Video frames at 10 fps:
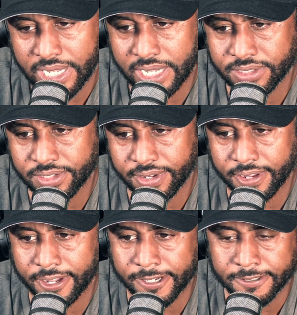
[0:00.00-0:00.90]
It's
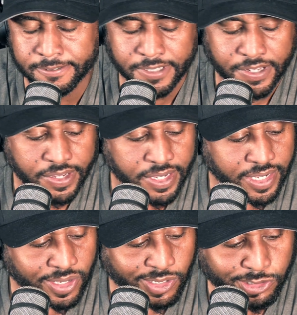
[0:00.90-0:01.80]

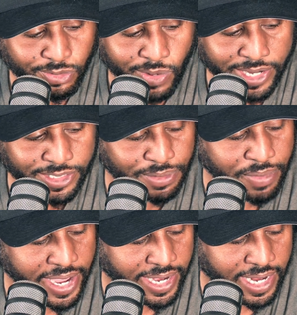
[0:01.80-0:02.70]
crazy,
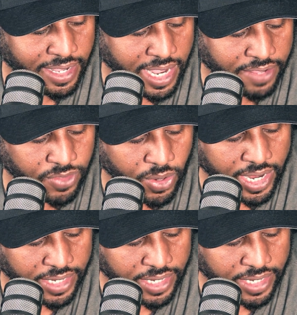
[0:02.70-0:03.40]
man. I thought